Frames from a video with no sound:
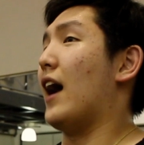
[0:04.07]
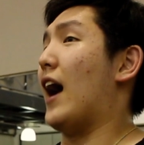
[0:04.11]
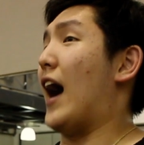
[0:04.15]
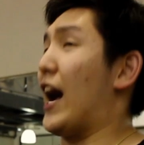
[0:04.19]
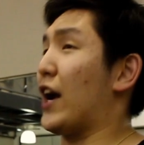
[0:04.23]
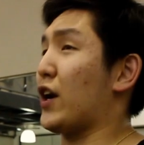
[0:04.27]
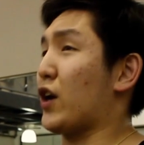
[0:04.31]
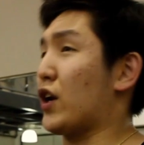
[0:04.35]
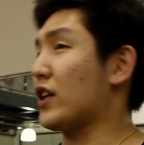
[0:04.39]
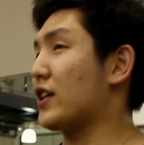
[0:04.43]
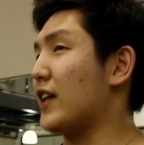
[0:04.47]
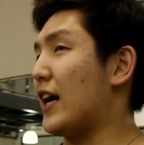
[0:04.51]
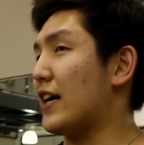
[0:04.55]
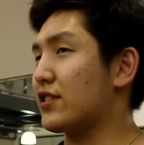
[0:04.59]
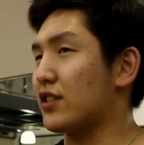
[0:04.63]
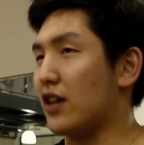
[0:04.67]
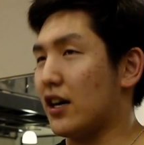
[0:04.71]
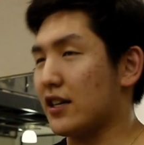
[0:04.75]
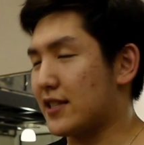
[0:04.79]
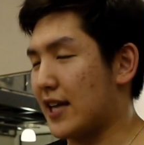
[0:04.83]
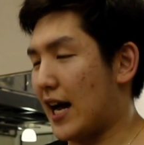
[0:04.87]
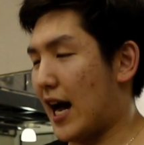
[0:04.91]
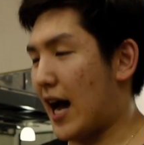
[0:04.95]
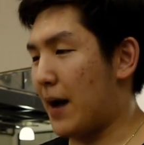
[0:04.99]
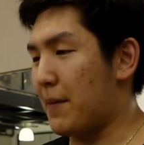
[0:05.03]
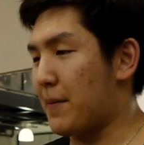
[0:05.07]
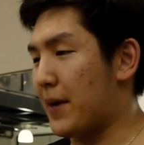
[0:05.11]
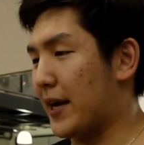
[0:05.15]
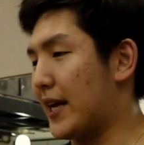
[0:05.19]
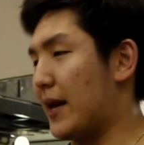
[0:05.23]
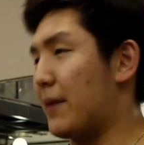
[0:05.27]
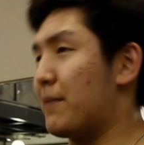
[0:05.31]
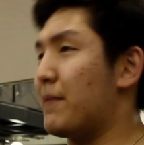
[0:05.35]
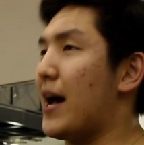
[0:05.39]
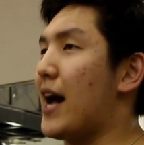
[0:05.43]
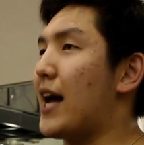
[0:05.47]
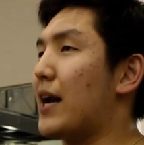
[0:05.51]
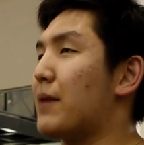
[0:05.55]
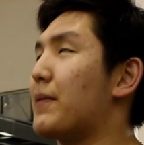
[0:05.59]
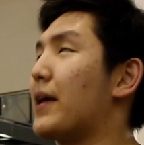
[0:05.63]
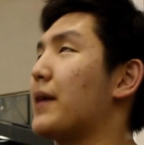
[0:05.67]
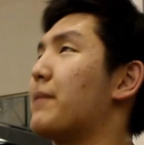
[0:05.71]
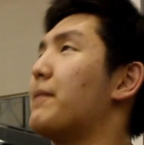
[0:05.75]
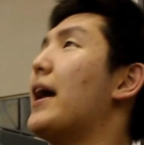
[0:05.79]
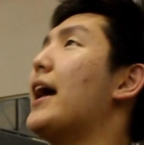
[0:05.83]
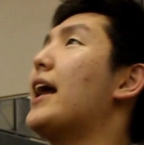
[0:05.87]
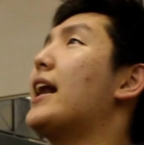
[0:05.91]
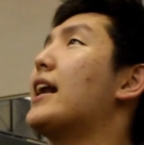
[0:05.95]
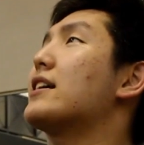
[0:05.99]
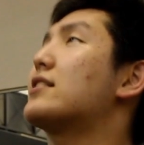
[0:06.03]
I go to class all the time, I get mad, I'm
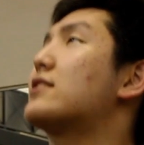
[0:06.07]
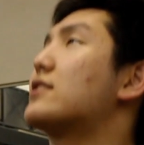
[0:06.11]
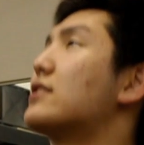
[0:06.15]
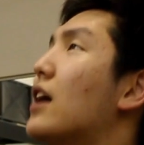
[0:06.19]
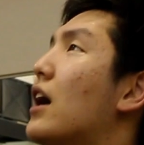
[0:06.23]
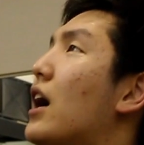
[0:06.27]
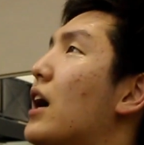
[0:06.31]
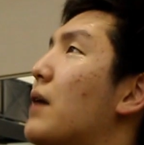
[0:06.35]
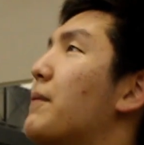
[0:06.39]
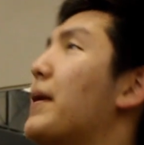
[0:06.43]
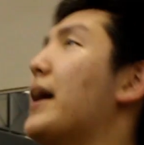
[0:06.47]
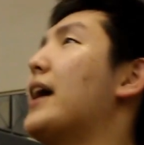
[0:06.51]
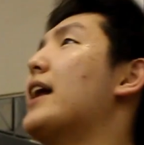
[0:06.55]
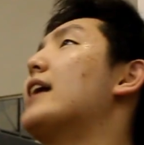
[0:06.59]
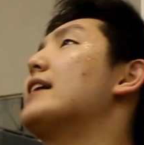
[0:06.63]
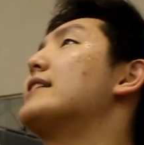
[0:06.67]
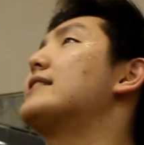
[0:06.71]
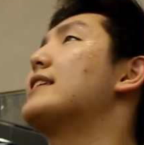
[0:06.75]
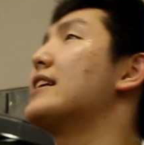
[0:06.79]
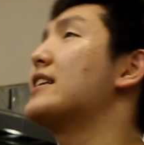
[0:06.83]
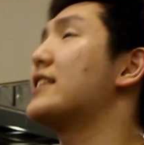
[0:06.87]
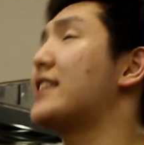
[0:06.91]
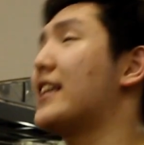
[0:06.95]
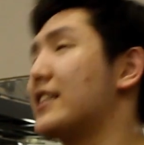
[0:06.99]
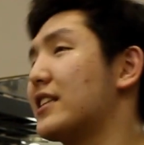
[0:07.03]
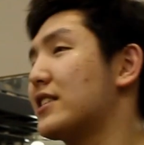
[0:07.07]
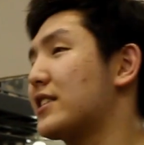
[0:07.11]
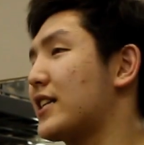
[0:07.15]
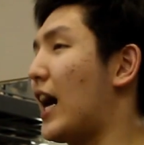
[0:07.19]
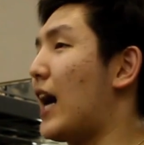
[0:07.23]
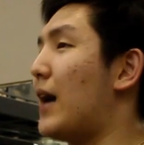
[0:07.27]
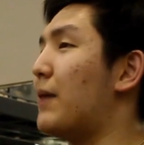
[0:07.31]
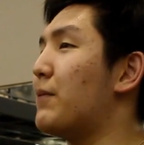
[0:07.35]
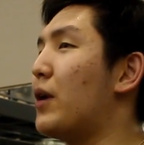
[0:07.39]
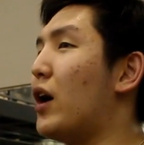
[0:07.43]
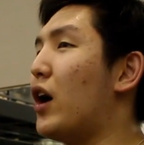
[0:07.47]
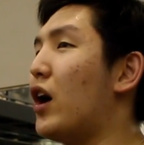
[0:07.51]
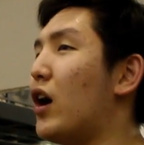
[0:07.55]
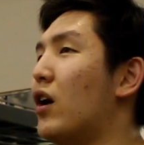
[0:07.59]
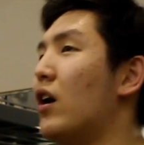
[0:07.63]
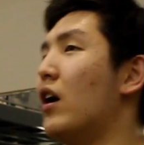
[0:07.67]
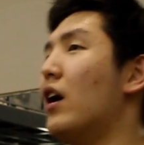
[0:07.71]
like, man, I suck, man, I didn't get this combo.